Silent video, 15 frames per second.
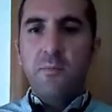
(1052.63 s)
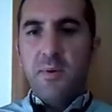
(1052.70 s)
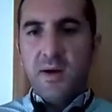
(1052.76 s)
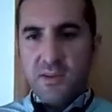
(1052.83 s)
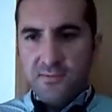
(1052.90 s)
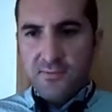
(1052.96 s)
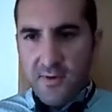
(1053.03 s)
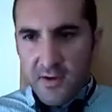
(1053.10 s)

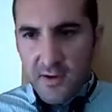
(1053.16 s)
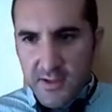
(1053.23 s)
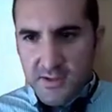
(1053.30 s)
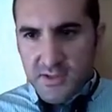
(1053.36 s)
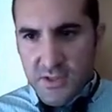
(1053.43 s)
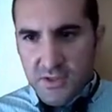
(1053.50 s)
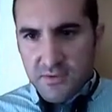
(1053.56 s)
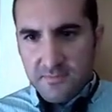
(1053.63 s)
But
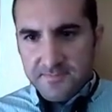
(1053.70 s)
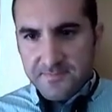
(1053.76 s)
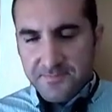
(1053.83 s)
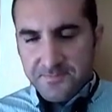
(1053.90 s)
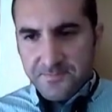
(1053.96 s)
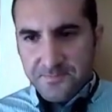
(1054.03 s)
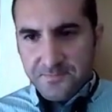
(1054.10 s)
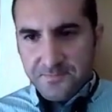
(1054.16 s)
first,
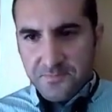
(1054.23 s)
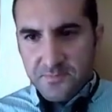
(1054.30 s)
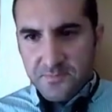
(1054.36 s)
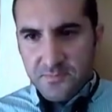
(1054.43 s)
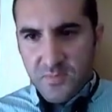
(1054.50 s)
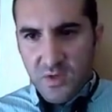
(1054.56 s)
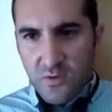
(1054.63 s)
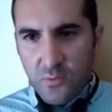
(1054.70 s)

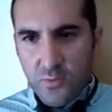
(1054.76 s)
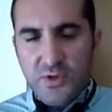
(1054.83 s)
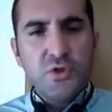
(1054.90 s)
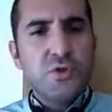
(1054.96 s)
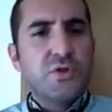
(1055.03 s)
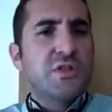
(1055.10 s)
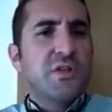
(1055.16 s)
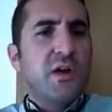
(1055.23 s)
we
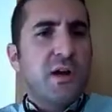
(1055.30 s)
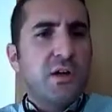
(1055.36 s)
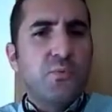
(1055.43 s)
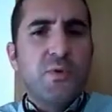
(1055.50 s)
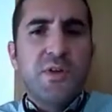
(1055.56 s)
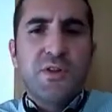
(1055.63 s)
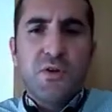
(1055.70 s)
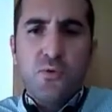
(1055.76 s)
should
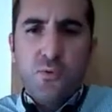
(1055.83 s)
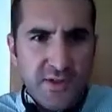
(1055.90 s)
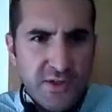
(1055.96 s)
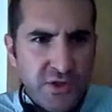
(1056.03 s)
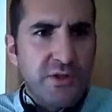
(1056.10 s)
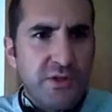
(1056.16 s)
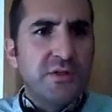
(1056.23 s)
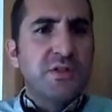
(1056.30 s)
start with
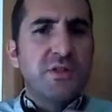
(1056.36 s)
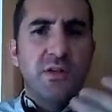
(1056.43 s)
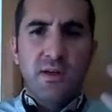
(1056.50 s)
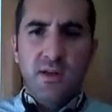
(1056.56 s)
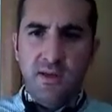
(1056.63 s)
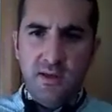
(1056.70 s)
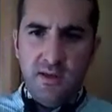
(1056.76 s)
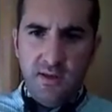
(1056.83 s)

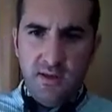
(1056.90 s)
questions,